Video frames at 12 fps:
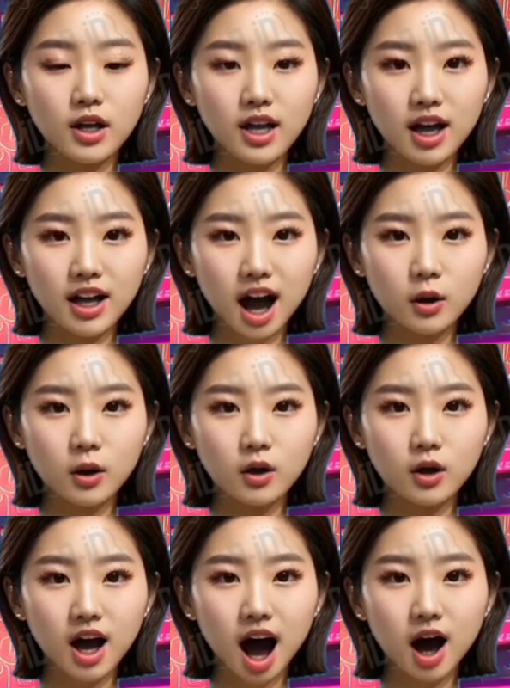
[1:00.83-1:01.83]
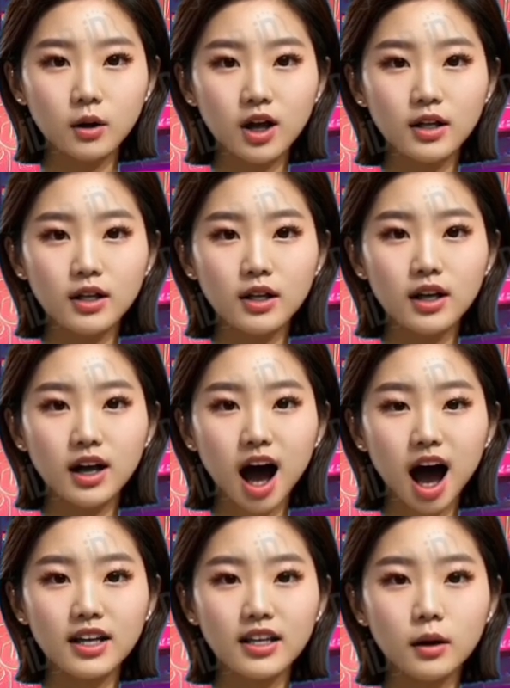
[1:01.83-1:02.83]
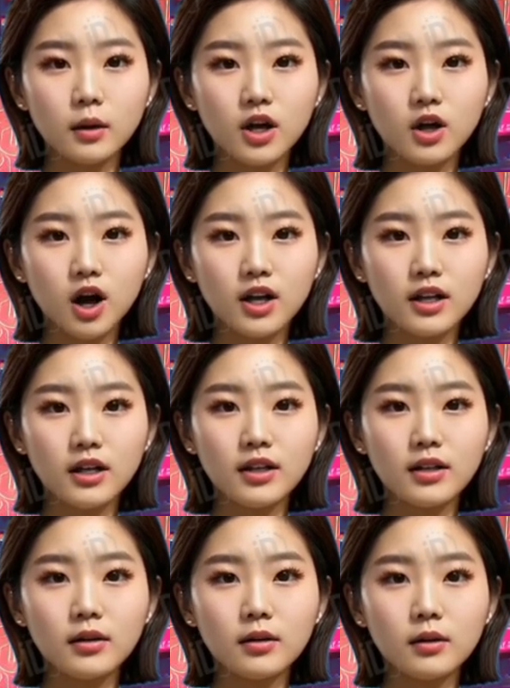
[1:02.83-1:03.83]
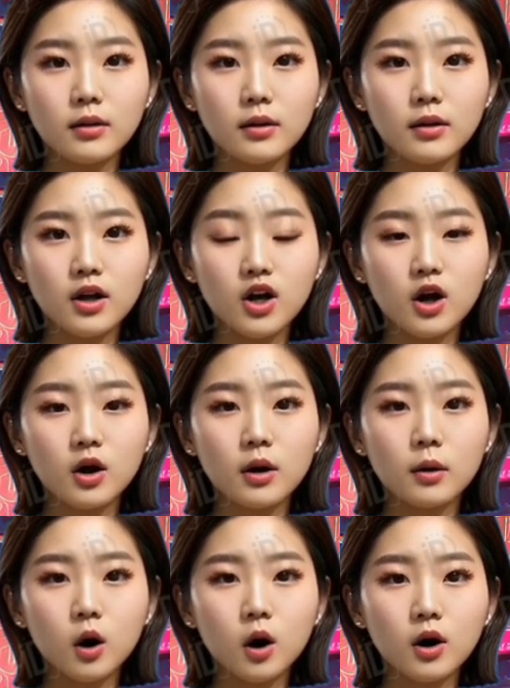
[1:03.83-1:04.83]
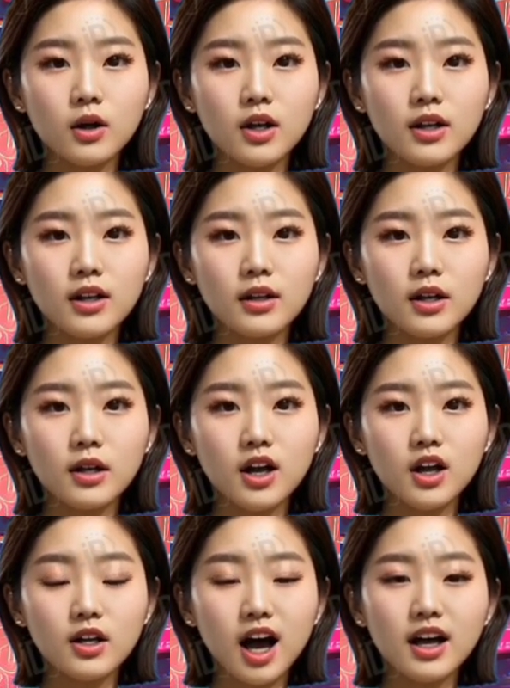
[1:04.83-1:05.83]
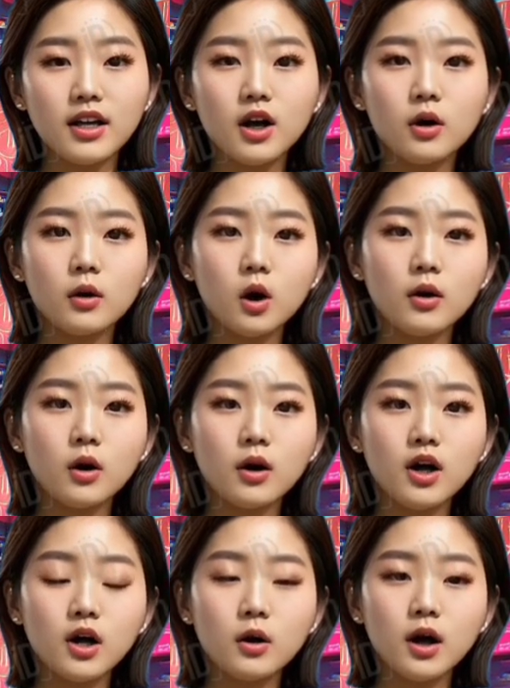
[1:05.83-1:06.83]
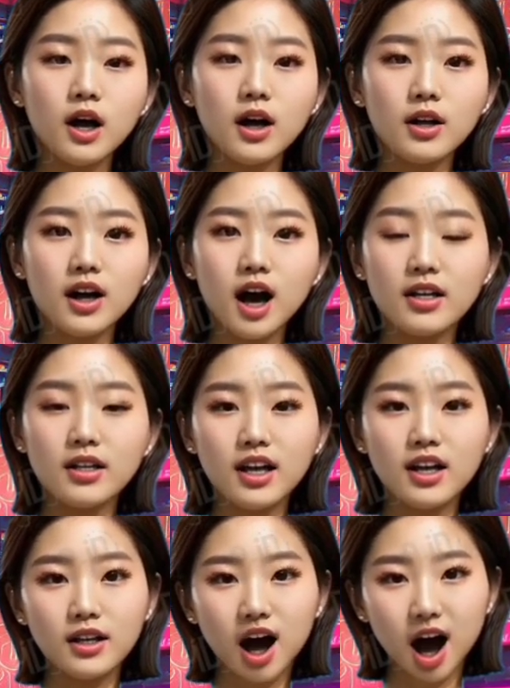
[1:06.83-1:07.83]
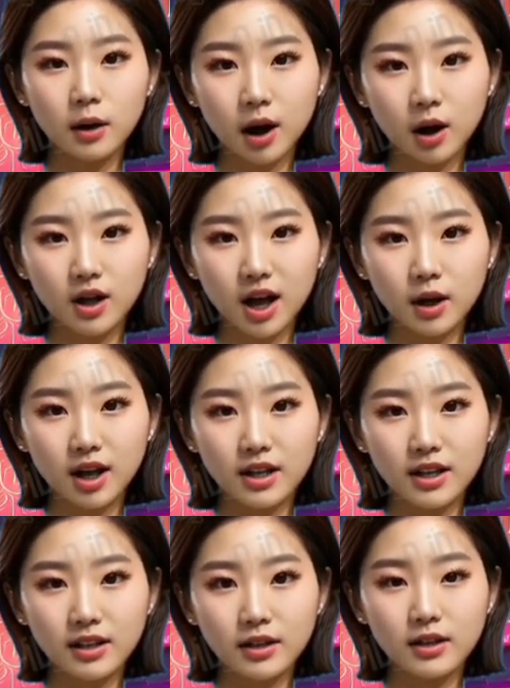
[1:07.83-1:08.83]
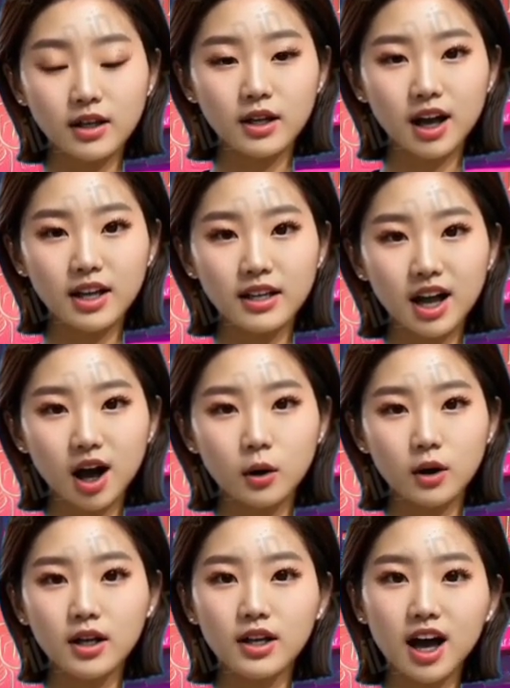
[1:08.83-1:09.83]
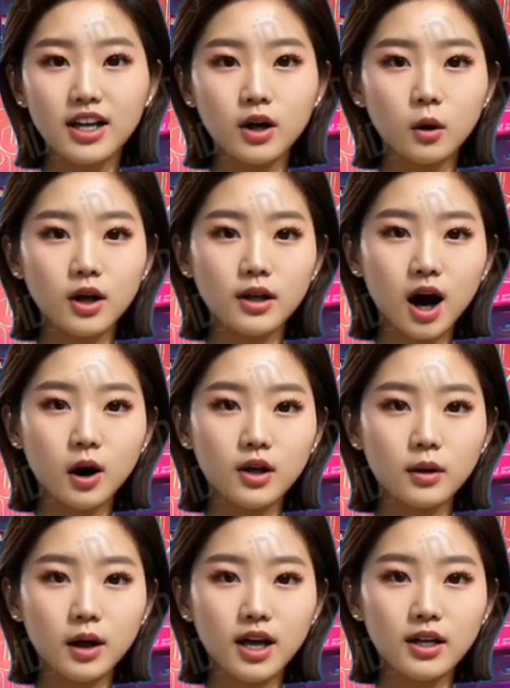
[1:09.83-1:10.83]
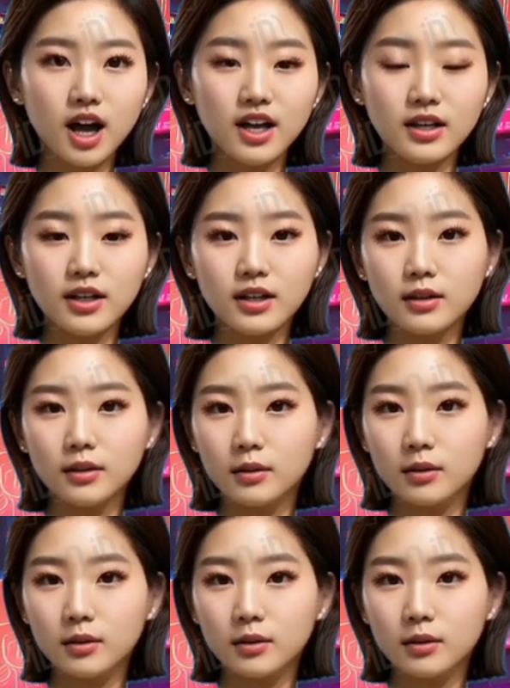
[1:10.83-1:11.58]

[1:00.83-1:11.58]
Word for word: risk encountering errors, as demonstrated. Choose a port, such as 80 or 443, and set a timeout limit. Let's stick with the standard 1000 milliseconds.